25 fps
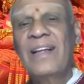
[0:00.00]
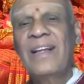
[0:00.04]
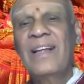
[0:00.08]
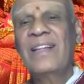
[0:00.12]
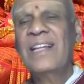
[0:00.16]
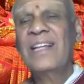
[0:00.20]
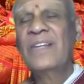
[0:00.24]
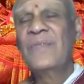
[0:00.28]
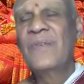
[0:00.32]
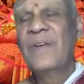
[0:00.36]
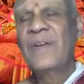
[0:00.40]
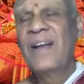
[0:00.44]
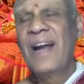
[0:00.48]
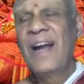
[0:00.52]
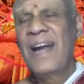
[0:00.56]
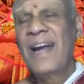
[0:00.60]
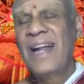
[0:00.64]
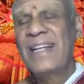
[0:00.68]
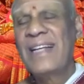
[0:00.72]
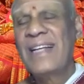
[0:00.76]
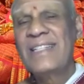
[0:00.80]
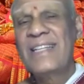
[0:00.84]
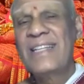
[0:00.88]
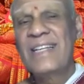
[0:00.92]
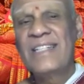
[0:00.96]
This will not
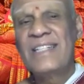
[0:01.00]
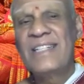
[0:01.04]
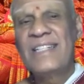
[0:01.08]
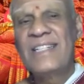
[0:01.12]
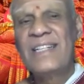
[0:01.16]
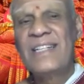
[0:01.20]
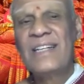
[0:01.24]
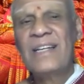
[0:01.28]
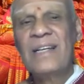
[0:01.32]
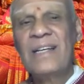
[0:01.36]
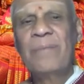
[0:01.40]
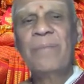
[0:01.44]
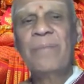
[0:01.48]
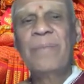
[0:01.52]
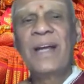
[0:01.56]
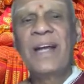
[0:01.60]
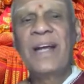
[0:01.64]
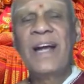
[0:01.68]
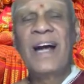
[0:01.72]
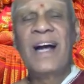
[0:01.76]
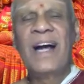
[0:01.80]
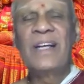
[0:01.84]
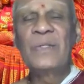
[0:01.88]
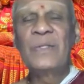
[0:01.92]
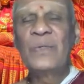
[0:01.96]
exist
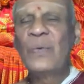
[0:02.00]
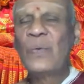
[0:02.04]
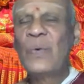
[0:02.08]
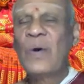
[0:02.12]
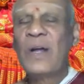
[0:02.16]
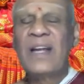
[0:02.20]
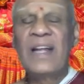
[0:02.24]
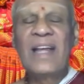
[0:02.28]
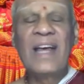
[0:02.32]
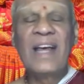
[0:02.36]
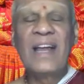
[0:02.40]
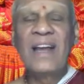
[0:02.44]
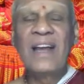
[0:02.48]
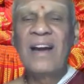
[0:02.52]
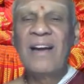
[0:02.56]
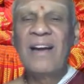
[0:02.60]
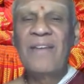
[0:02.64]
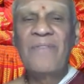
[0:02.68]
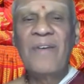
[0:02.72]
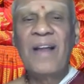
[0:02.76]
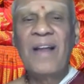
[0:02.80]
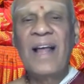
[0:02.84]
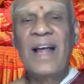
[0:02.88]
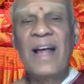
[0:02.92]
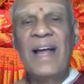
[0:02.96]
because one cannot
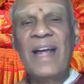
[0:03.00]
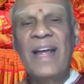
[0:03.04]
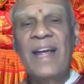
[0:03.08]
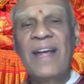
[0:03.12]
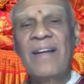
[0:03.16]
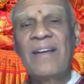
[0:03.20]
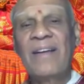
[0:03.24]
fly.